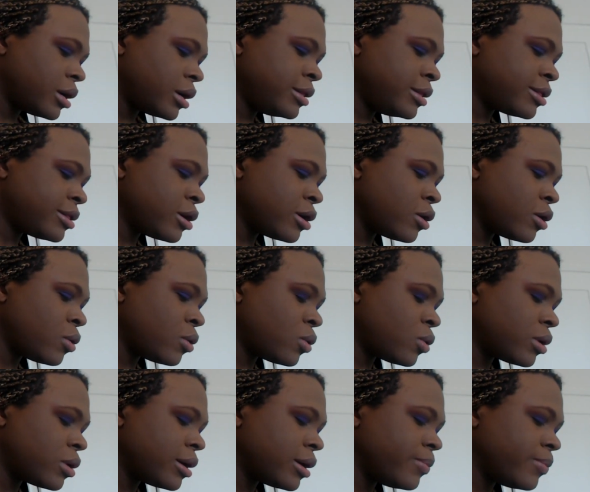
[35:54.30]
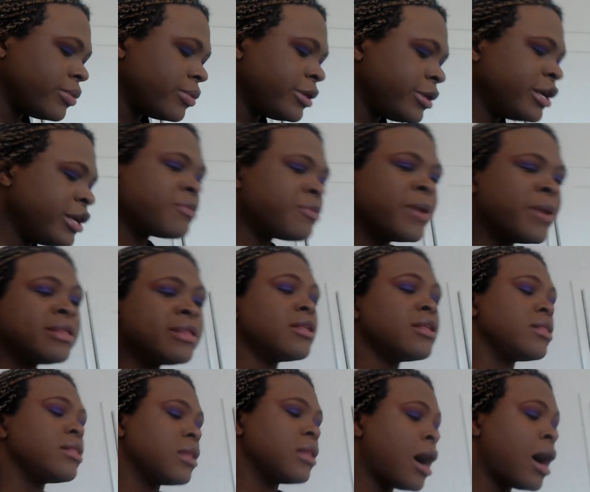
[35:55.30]
And so he spends
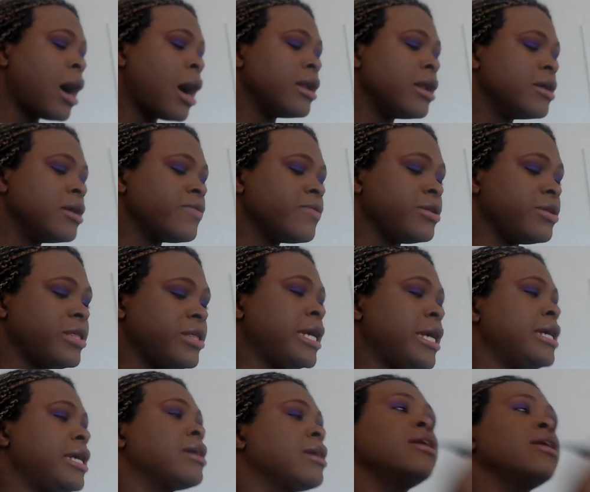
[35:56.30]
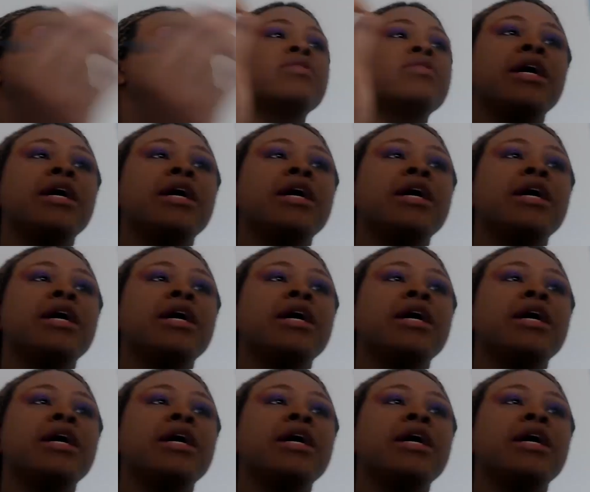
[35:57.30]
a lot of our date kind of